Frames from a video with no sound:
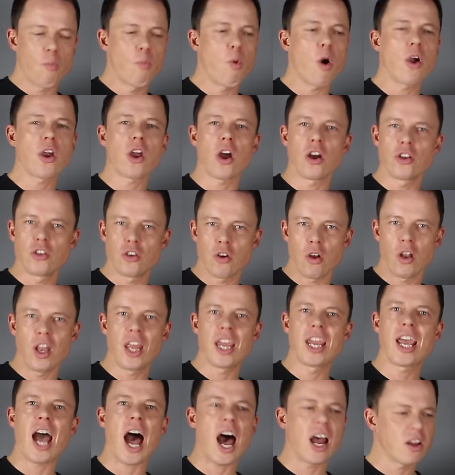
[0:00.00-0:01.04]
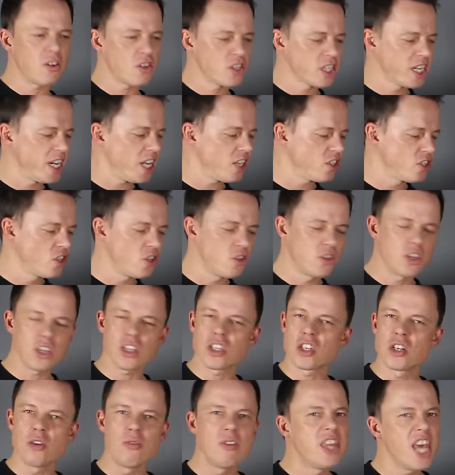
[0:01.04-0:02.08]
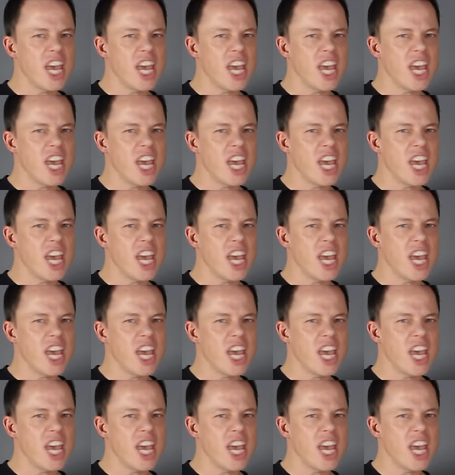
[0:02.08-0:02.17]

work on your legato skills, you just do